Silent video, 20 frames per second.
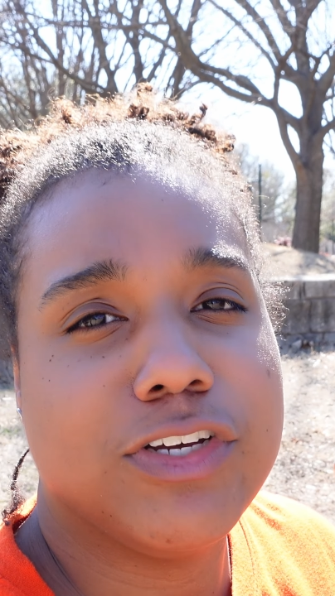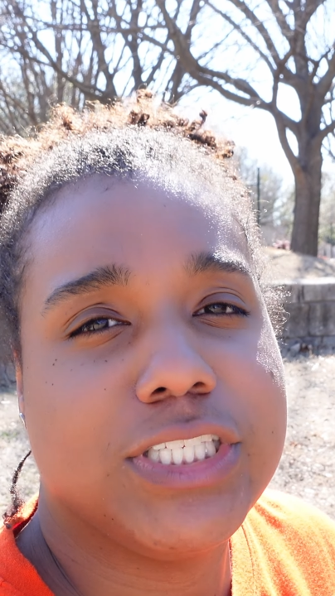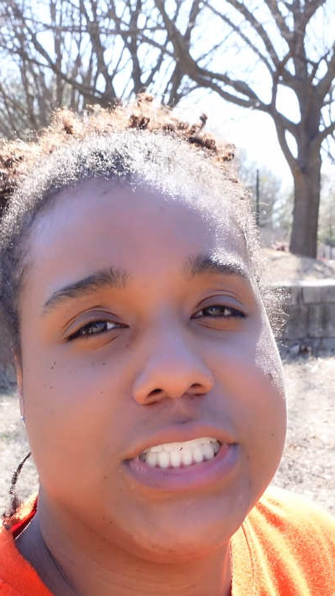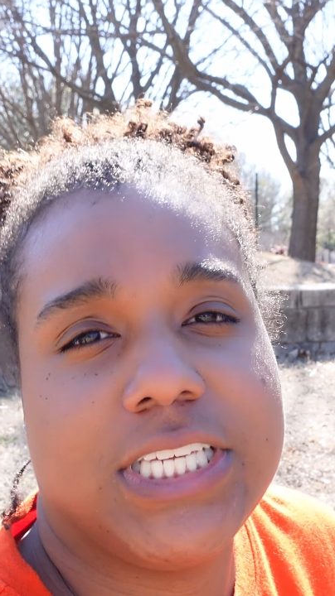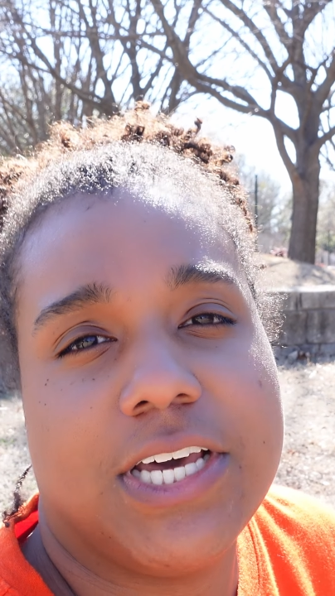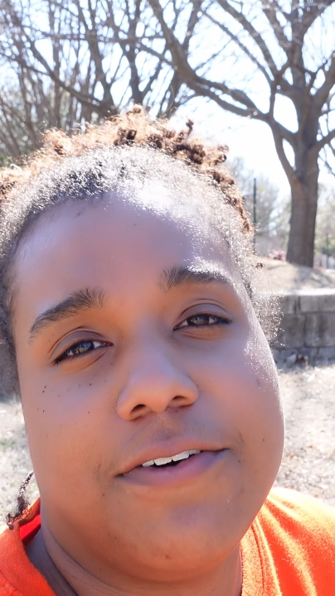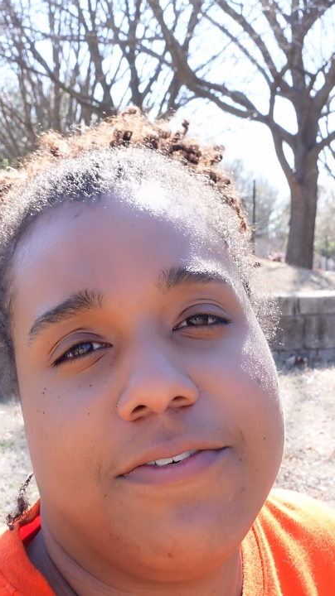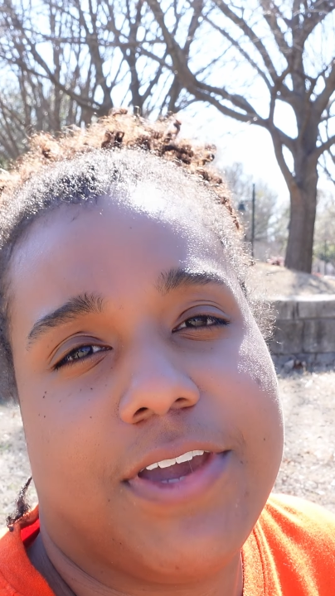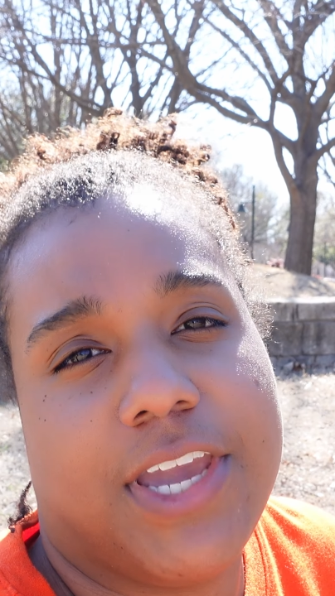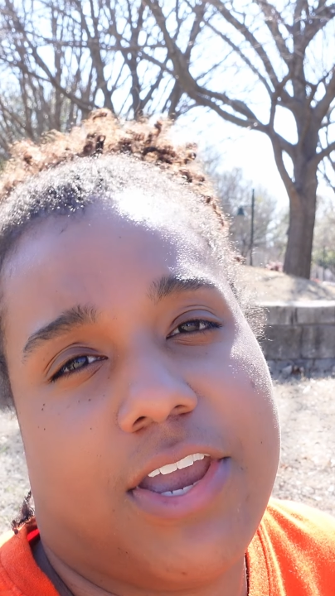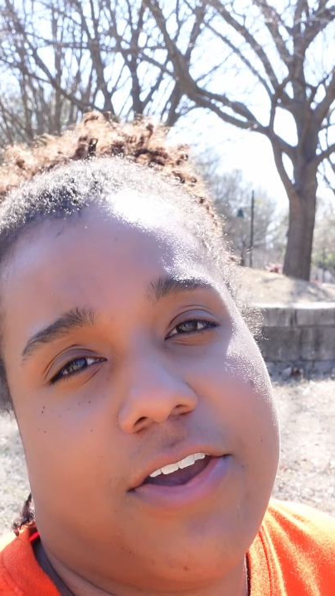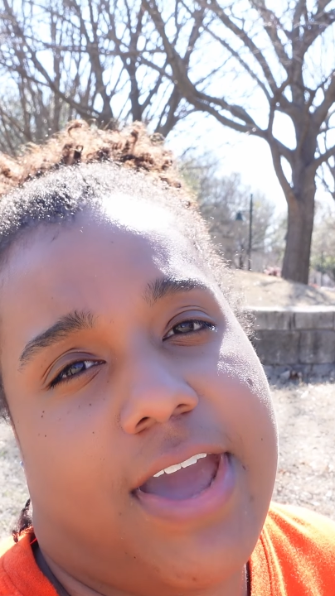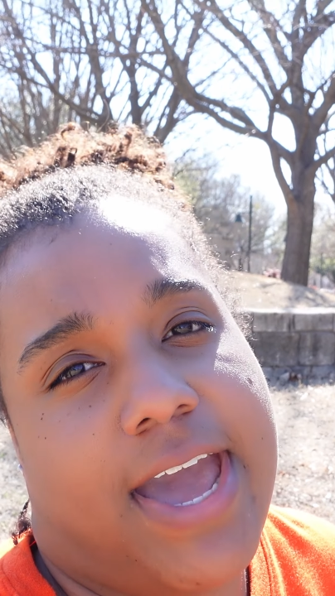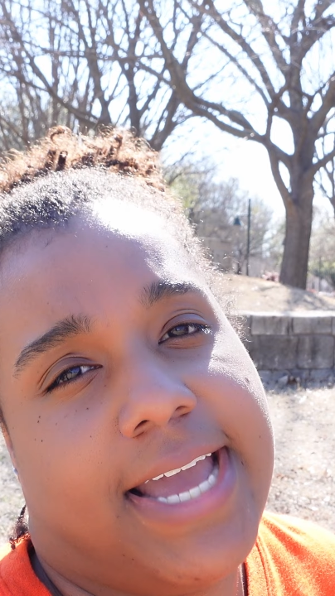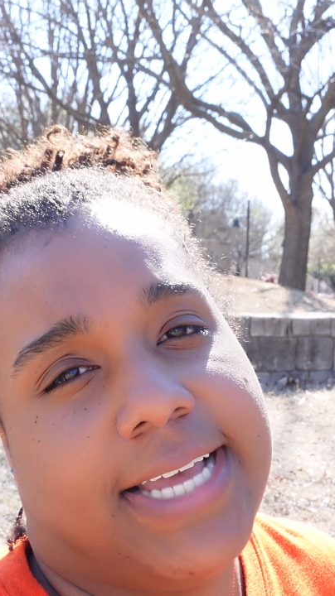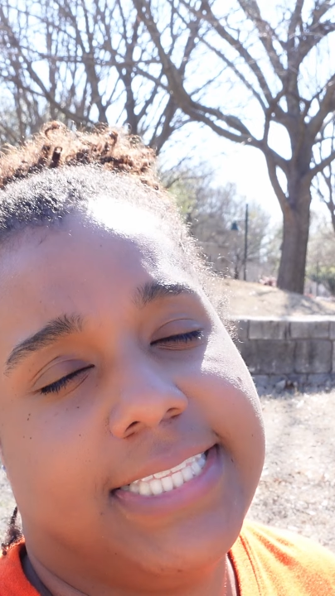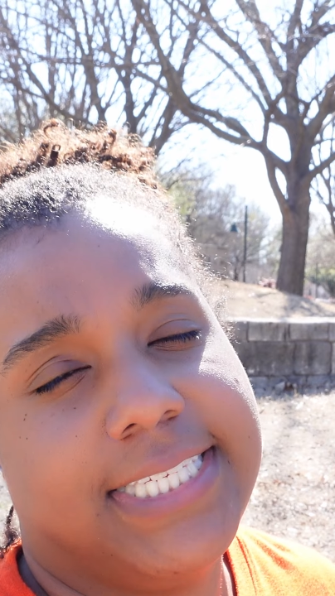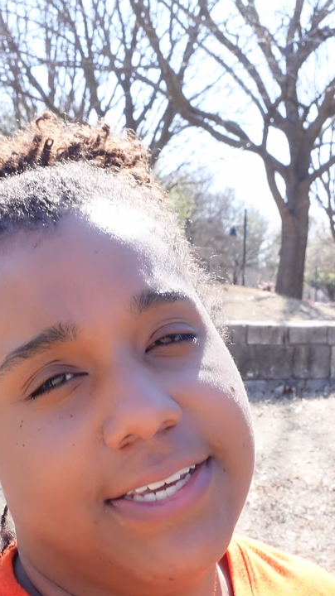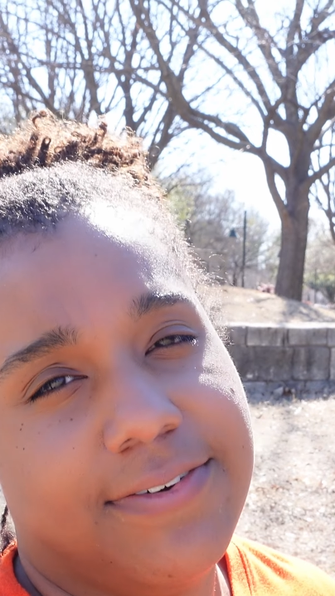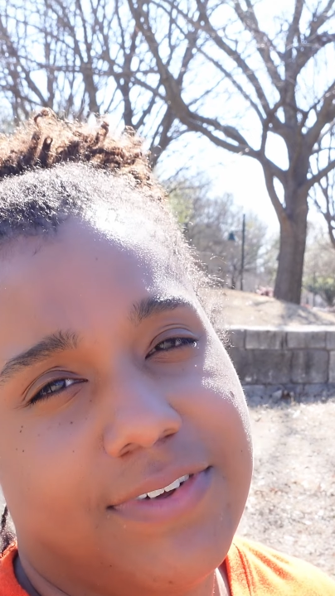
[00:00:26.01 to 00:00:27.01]
self-care
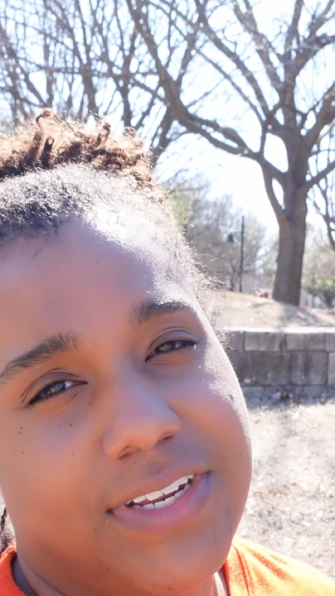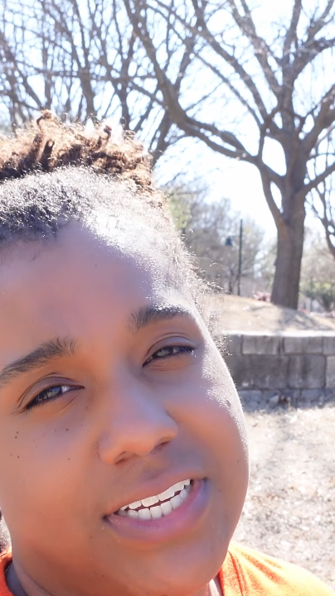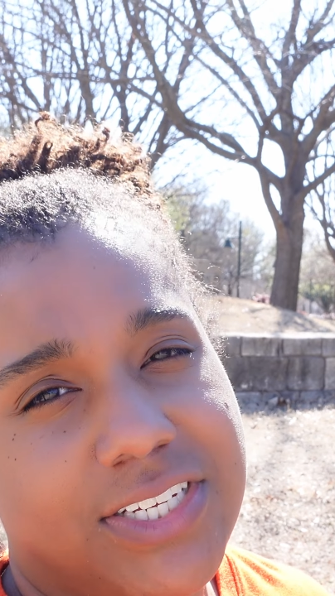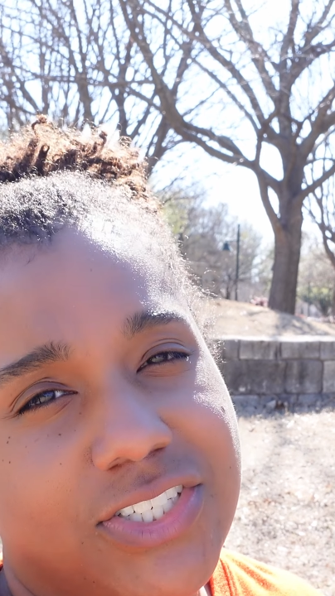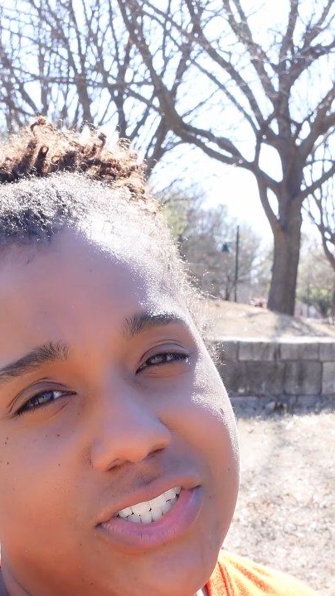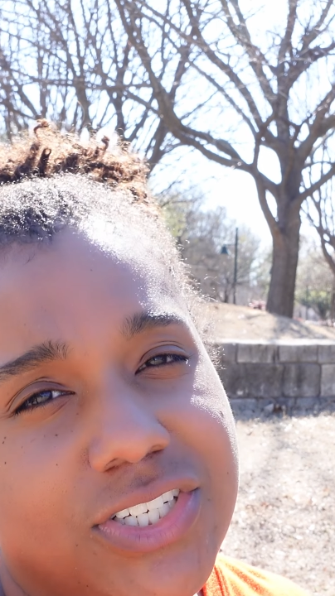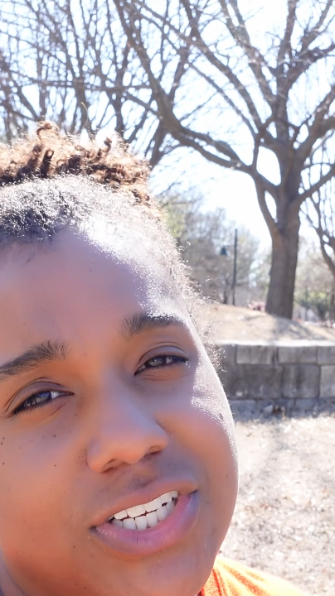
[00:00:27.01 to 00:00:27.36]
activities?